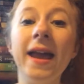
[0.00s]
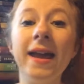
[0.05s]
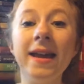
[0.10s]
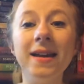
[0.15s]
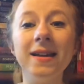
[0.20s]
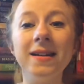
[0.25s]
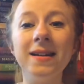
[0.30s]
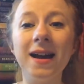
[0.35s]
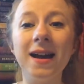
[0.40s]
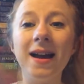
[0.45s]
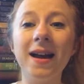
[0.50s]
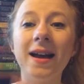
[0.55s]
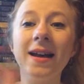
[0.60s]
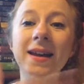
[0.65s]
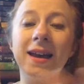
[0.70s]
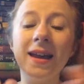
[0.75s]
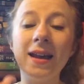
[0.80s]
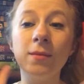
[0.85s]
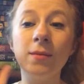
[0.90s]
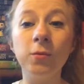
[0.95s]
And
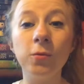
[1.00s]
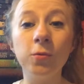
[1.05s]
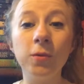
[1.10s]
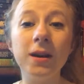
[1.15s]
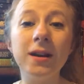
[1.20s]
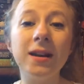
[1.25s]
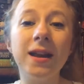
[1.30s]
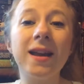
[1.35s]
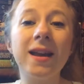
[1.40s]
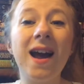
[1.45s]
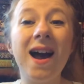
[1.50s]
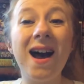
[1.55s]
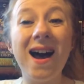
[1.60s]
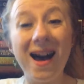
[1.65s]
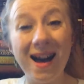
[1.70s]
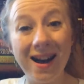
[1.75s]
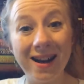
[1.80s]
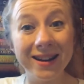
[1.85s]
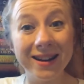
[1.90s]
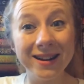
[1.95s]
I am reading
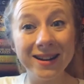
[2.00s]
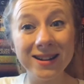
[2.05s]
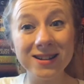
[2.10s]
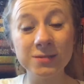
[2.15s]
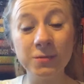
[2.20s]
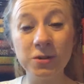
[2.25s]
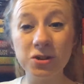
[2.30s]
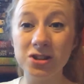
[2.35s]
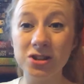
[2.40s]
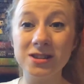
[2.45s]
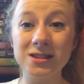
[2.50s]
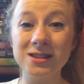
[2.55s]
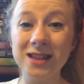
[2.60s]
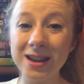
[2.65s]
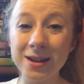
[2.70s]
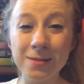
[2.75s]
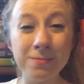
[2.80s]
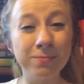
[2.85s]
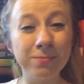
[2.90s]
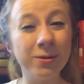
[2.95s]
Onyx, which is the
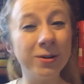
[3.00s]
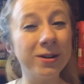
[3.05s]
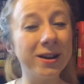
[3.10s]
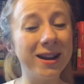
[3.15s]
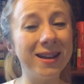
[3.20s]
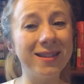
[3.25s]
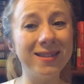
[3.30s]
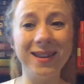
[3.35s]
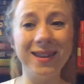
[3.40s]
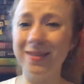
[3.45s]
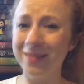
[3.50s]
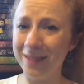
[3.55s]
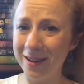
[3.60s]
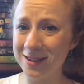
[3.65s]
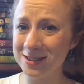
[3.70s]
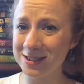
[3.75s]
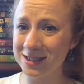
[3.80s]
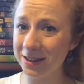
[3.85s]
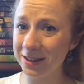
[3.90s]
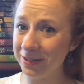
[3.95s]
second book in the
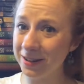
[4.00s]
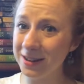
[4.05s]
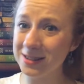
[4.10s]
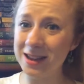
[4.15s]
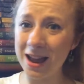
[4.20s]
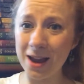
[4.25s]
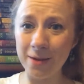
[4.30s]
Lux series.